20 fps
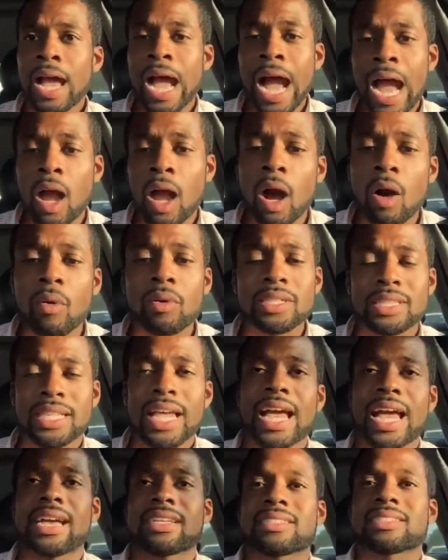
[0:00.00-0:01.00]
I always
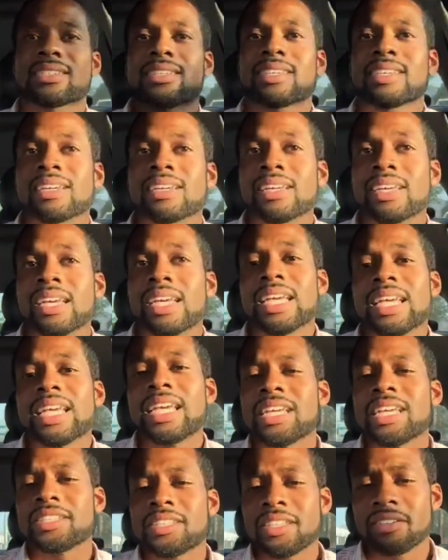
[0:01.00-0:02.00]
ask,
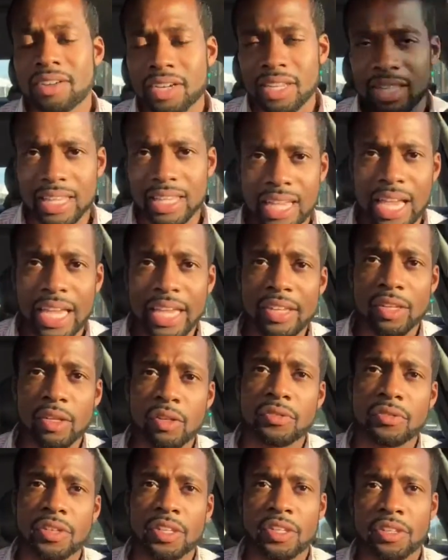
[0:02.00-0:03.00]
is there anything I can
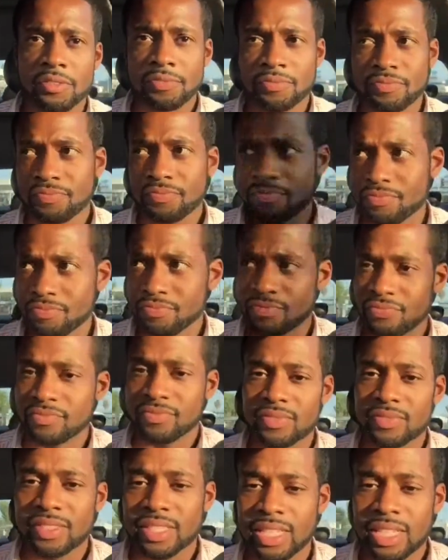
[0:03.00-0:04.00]
do for you?
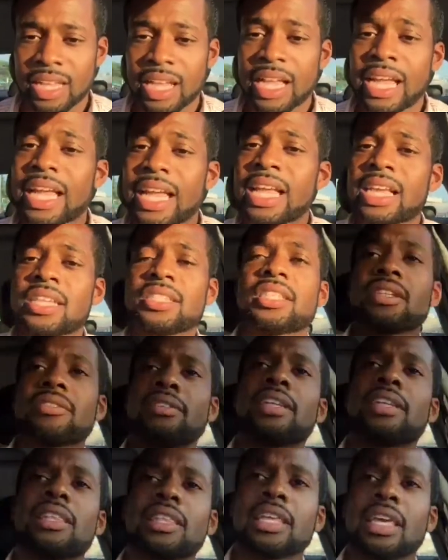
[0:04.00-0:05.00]
Is there
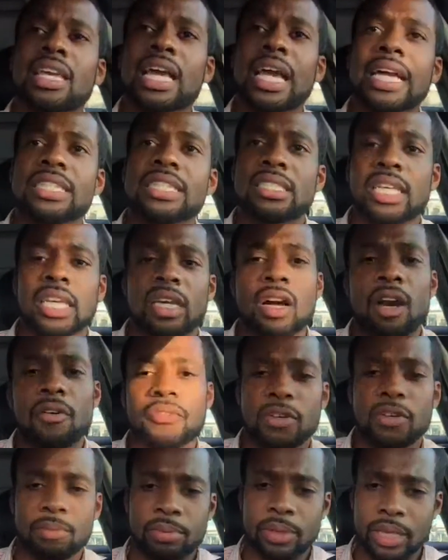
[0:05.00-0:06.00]
anything I can take
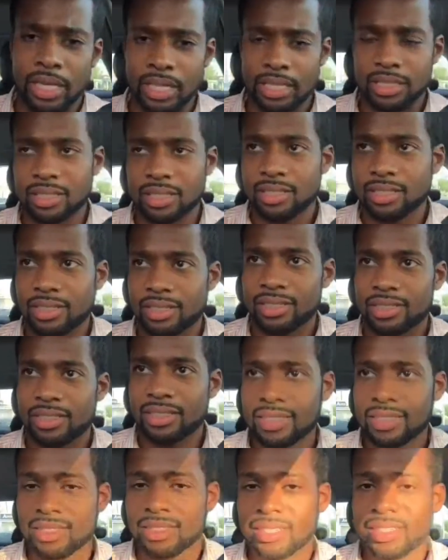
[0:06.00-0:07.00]
off your plate?
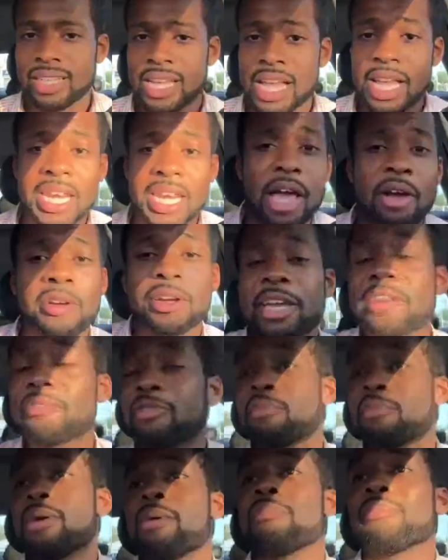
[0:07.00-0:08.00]
Now,
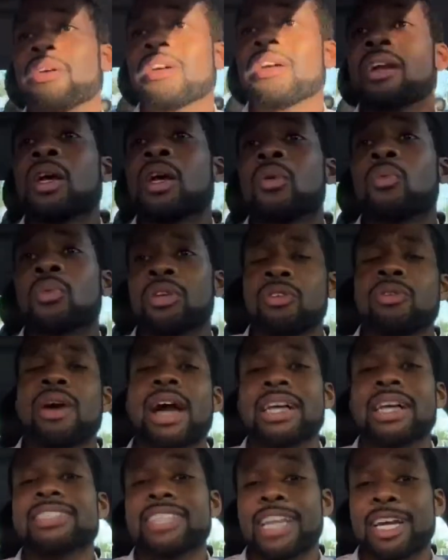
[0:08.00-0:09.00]
again, remember, when you
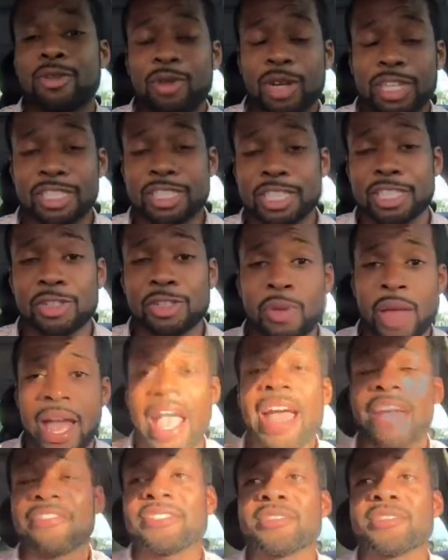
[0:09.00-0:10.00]
ask that question, you
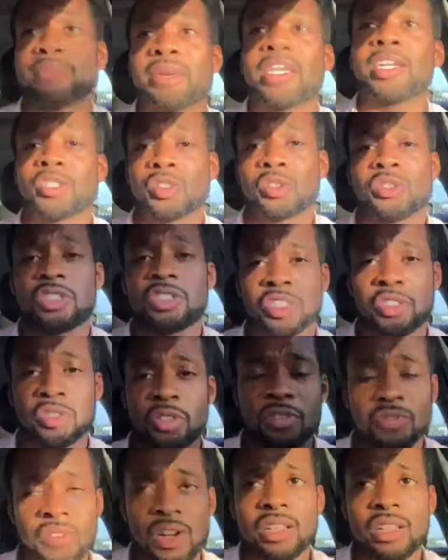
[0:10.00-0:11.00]
have to make sure that you
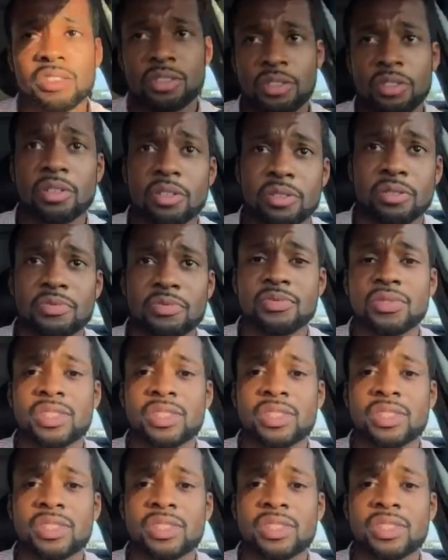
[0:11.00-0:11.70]
can follow through.